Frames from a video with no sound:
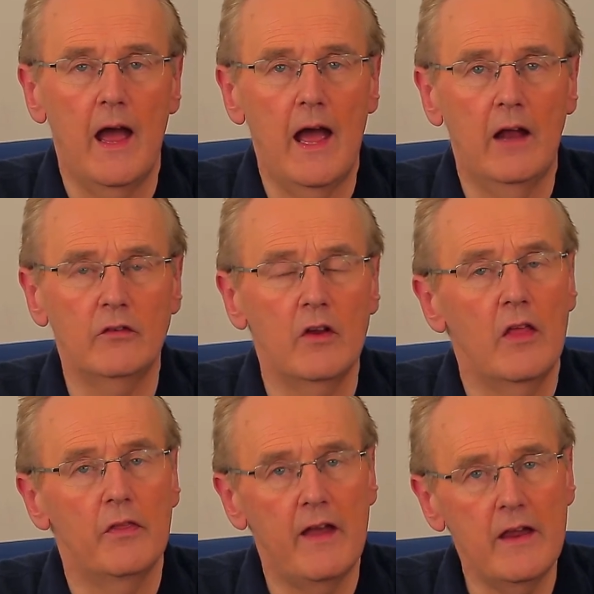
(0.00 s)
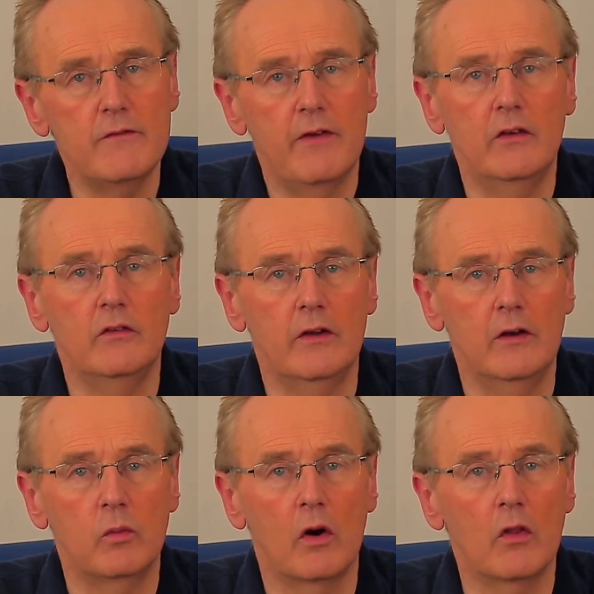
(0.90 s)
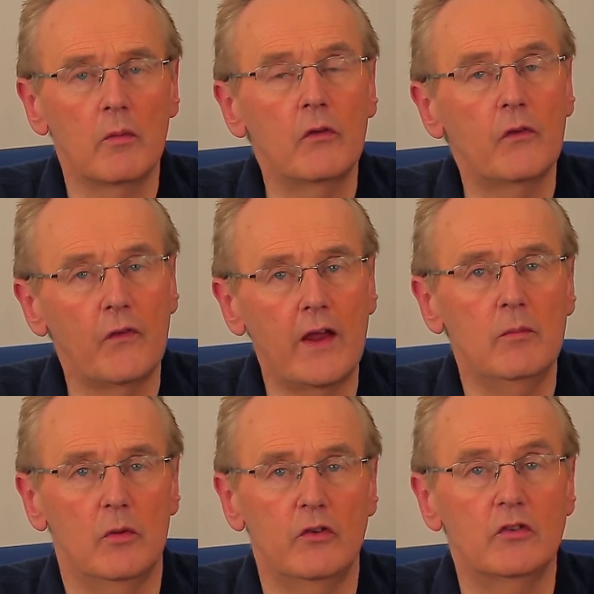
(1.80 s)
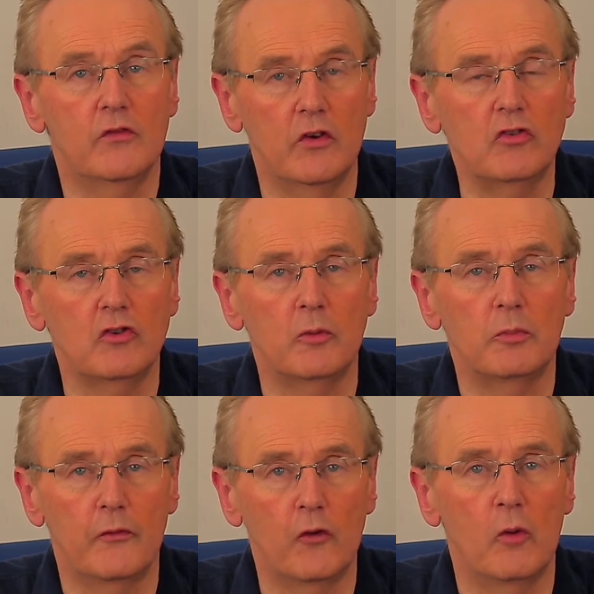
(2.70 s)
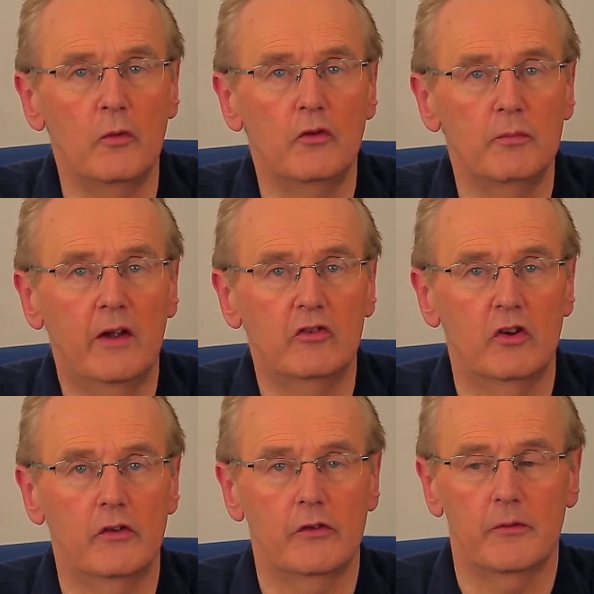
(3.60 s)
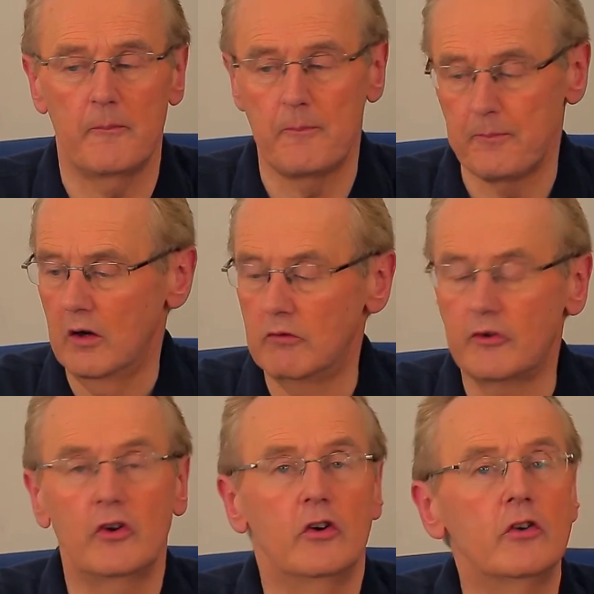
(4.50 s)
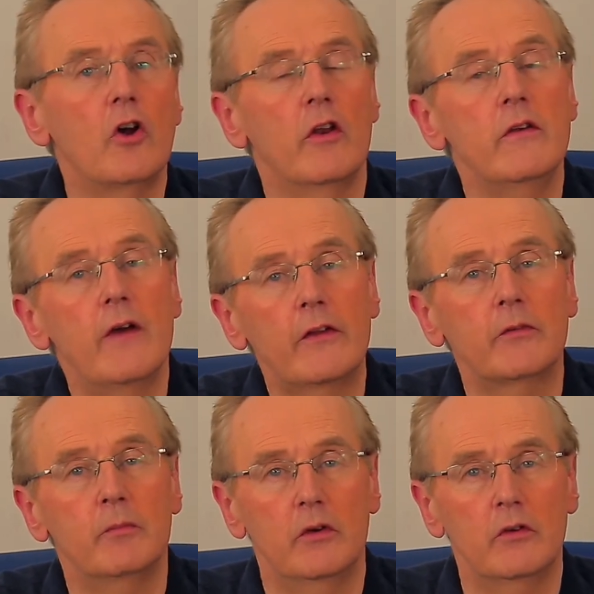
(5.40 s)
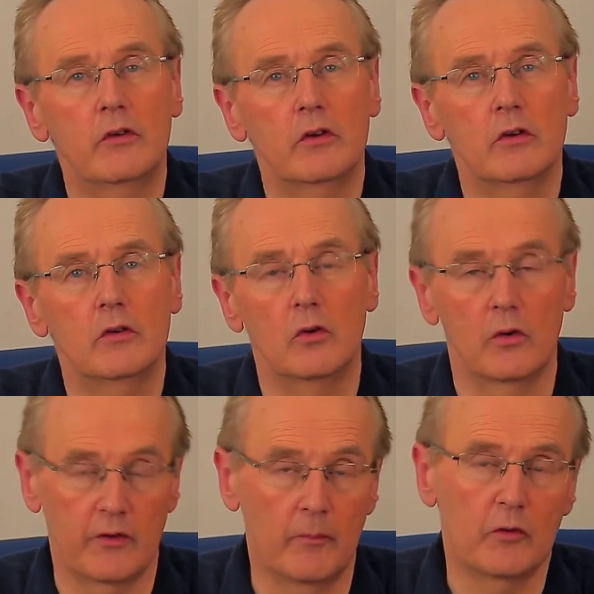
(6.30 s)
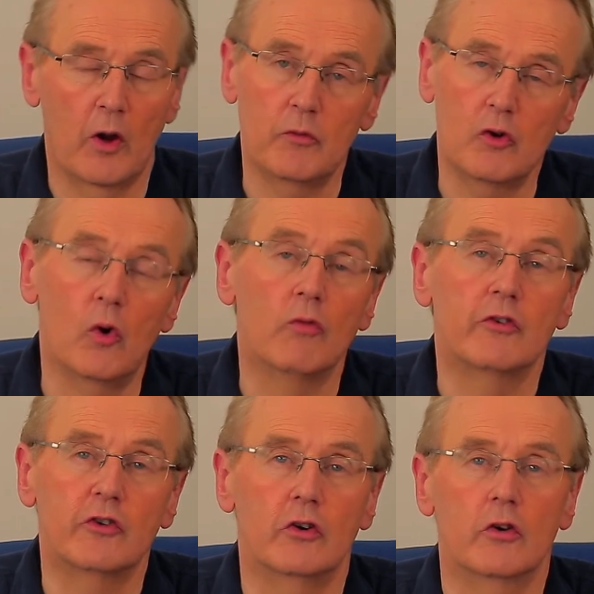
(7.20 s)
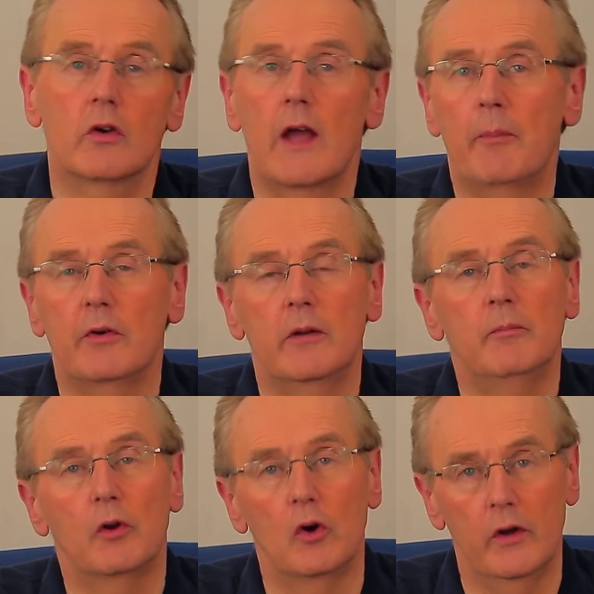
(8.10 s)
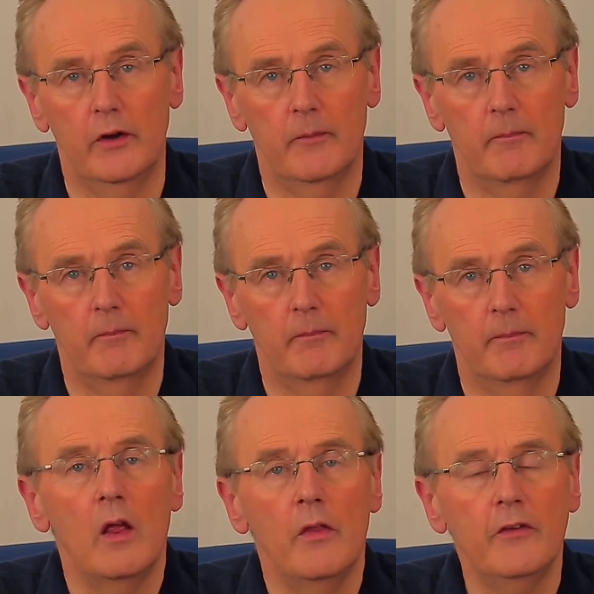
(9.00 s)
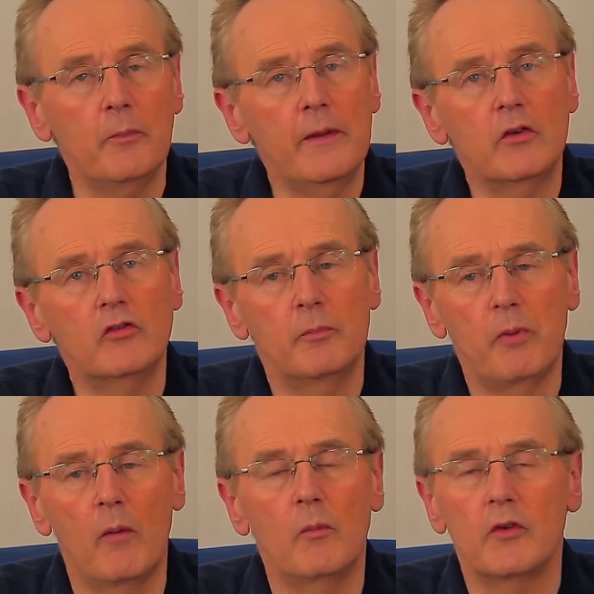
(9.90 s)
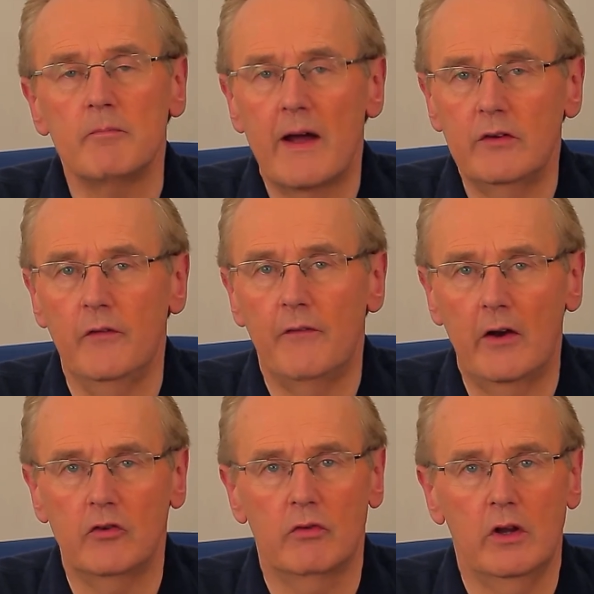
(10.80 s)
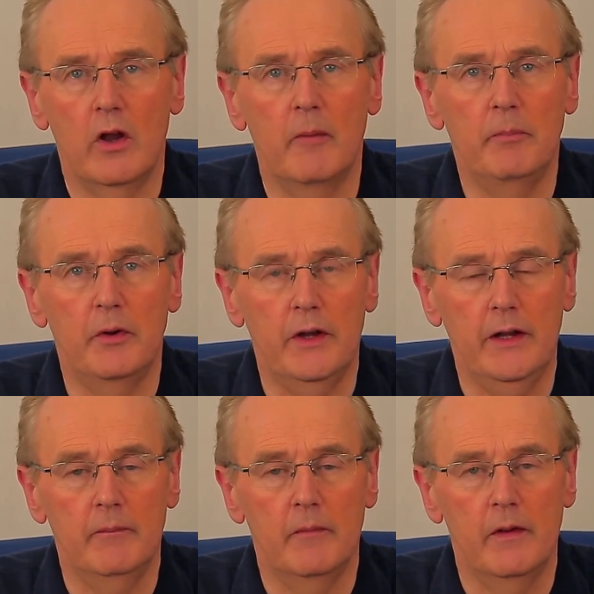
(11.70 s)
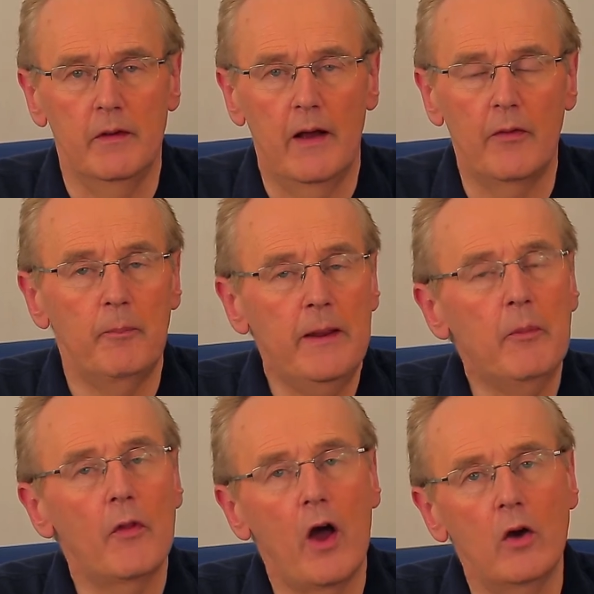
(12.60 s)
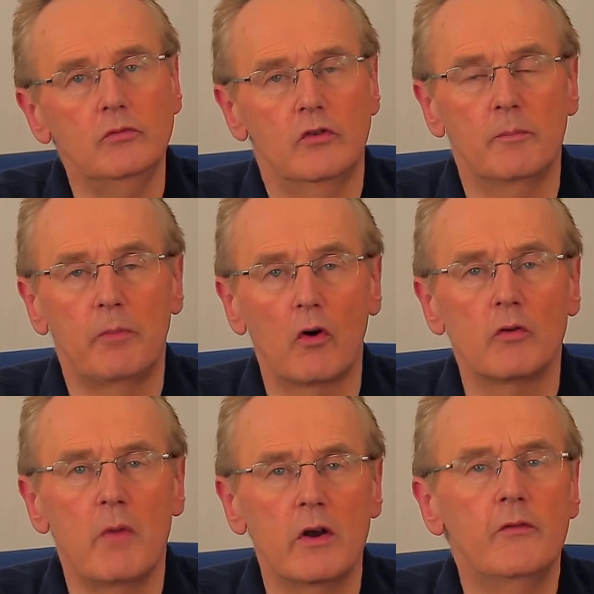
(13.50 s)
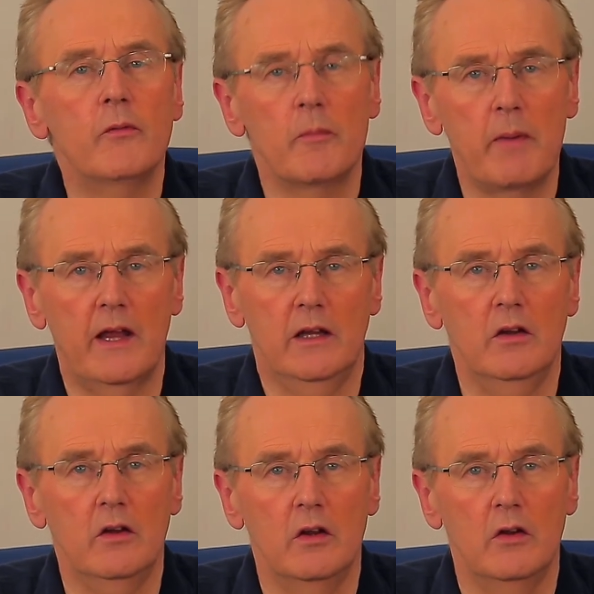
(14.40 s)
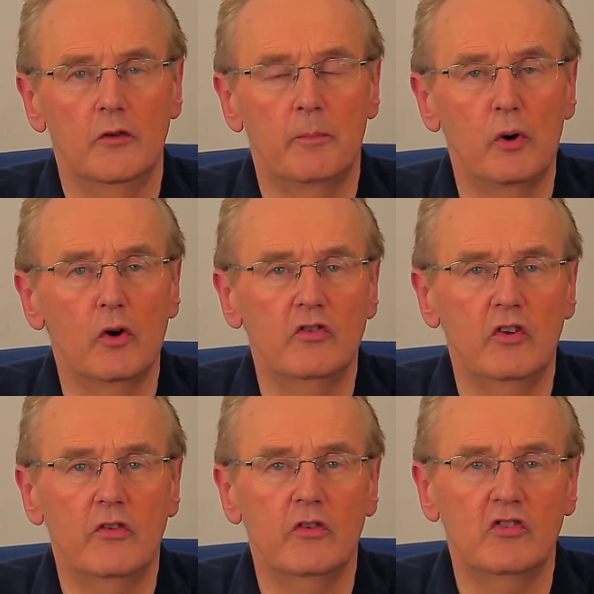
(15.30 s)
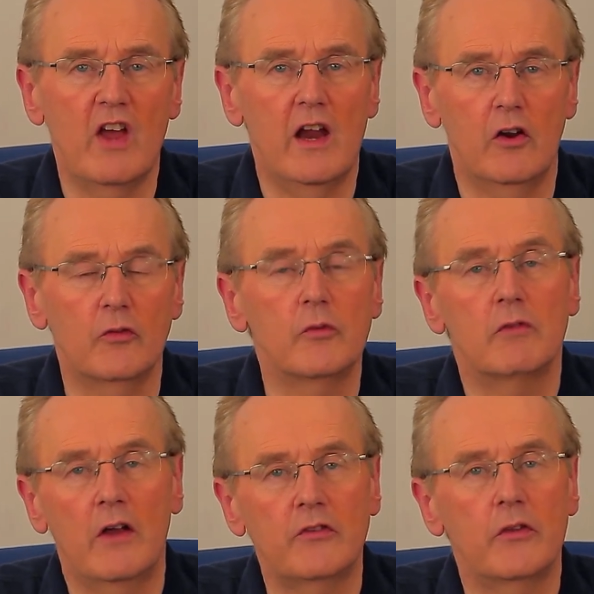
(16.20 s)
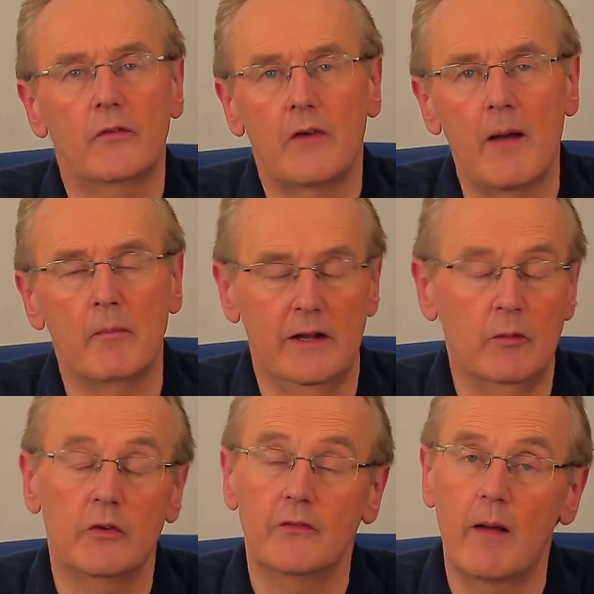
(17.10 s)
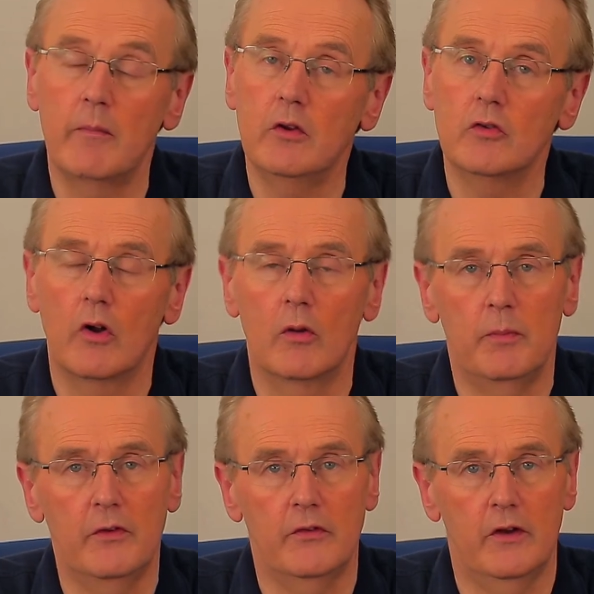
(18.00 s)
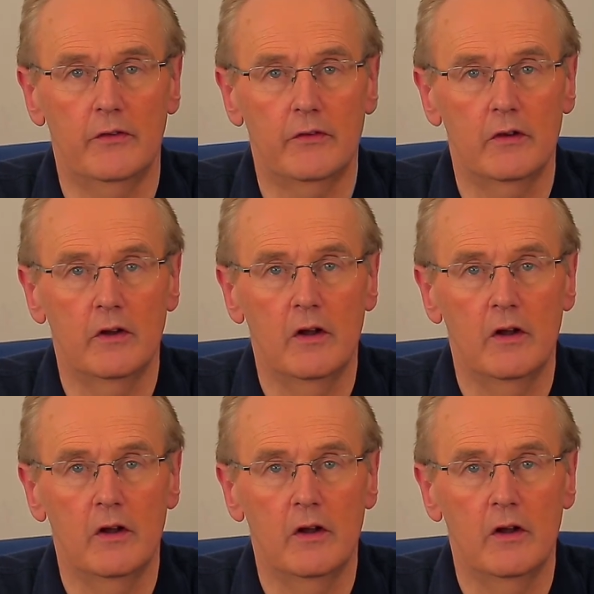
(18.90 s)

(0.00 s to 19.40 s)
And they invented one of the most famous divisional performance measures, return on investment, or sometimes called return on capital employed. This is because DuPont was a manufacturing company, and the people that owned it had borrowed money from the bank to purchase the shares from the rest of the family. It was a family-controlled business.